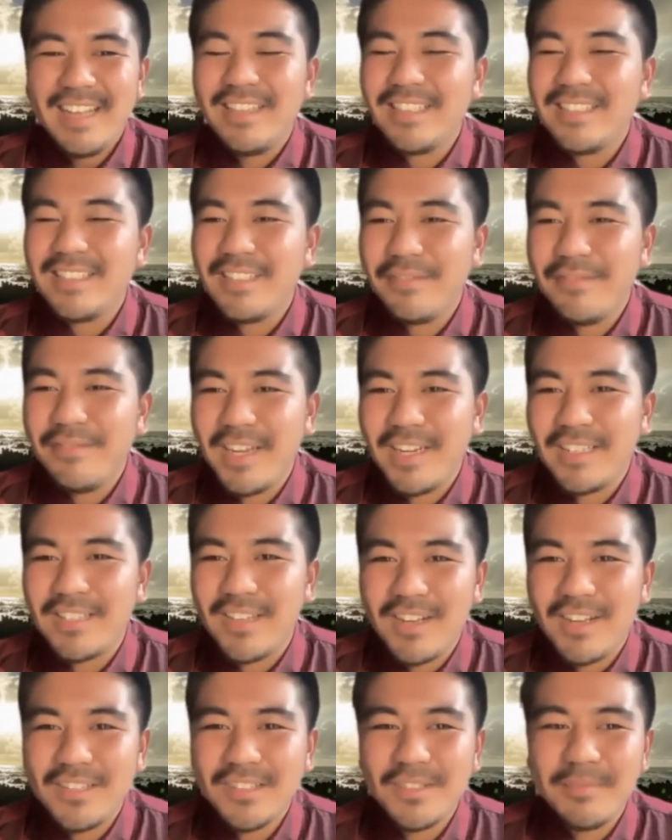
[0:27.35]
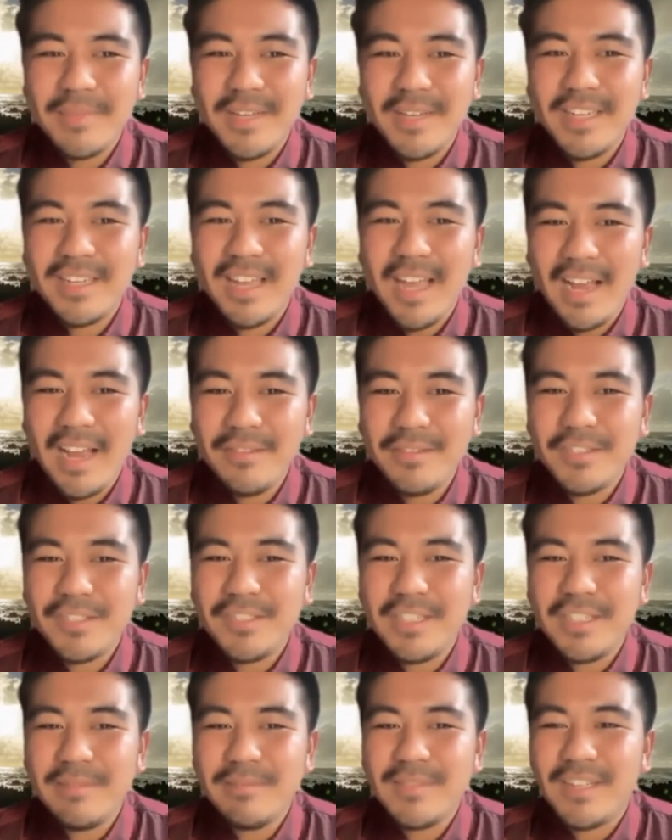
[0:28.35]
This event is also being live
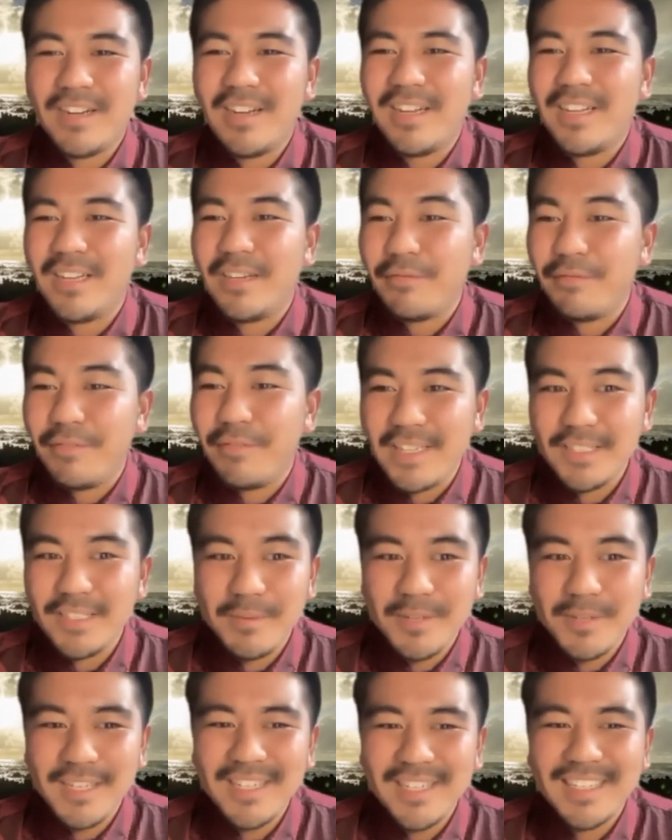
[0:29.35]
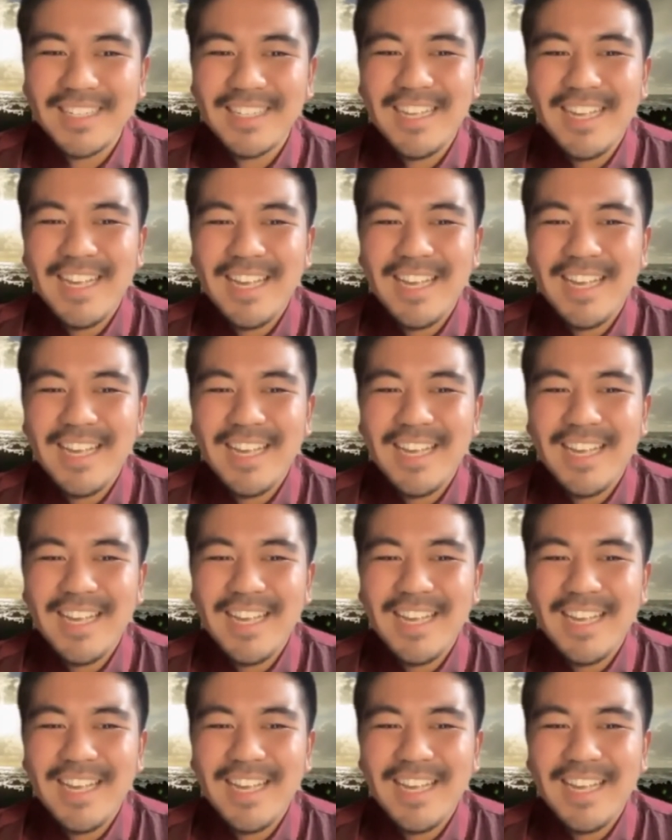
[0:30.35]
streamed on Facebook.